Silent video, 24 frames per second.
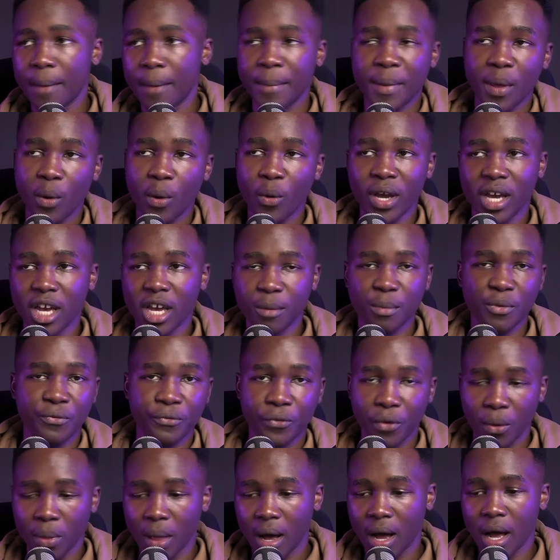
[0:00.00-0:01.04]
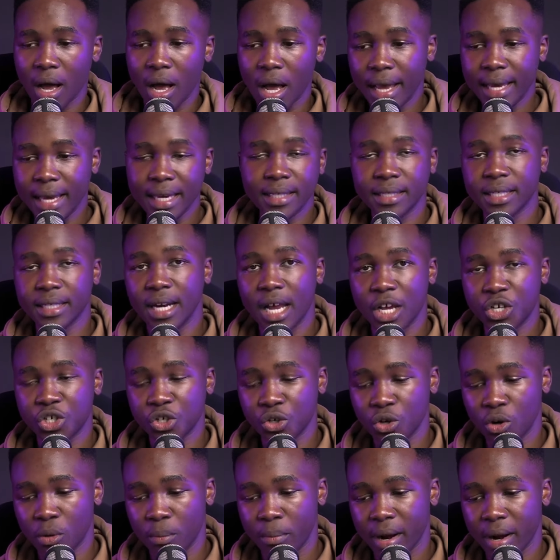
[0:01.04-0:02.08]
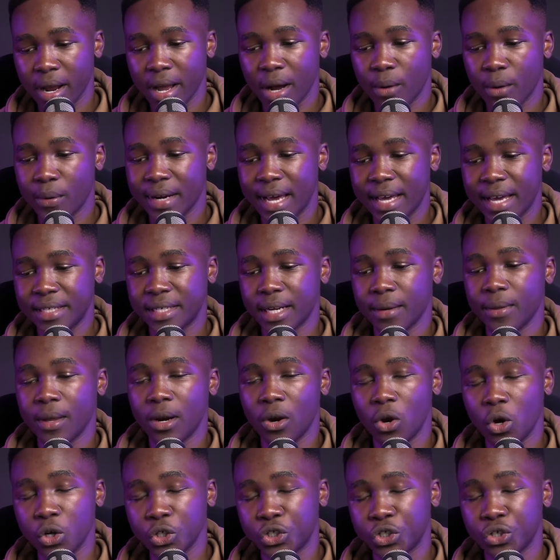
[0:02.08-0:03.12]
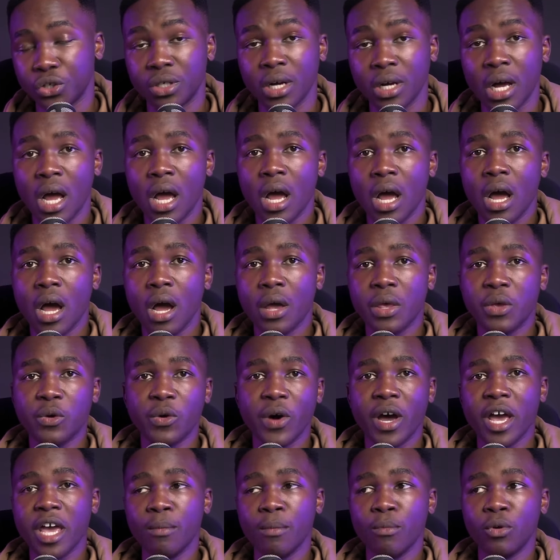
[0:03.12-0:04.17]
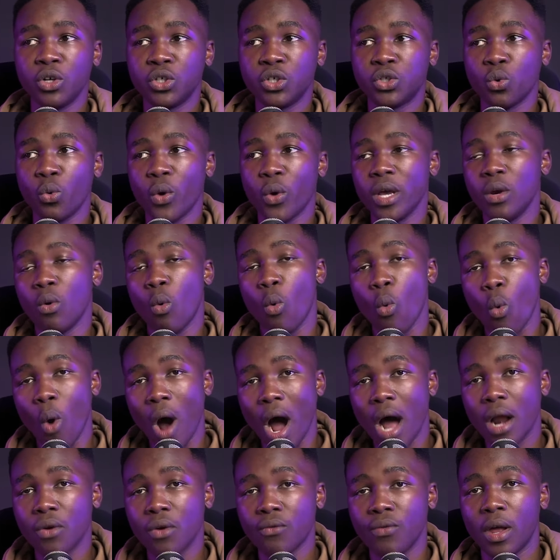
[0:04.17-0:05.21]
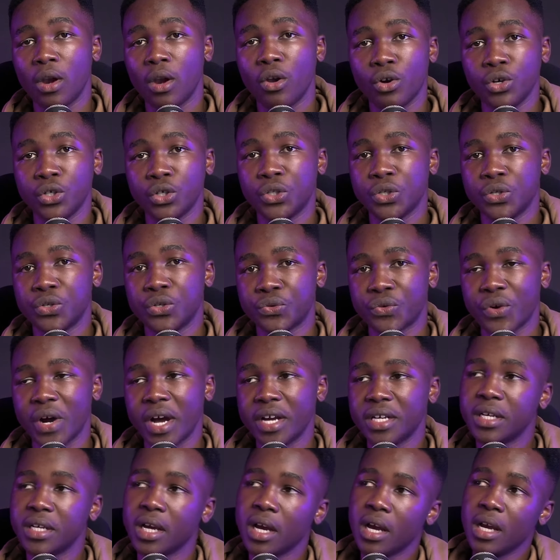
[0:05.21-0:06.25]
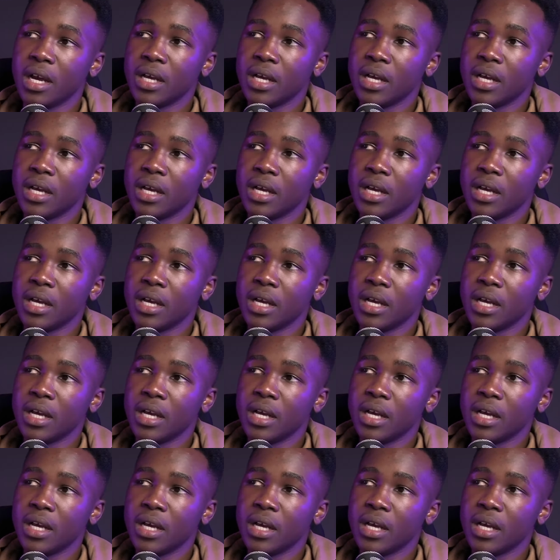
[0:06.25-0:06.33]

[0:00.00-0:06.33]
I mean, the weekend before the international break, when I shared the long shot, you are able to win one of the long shots, right?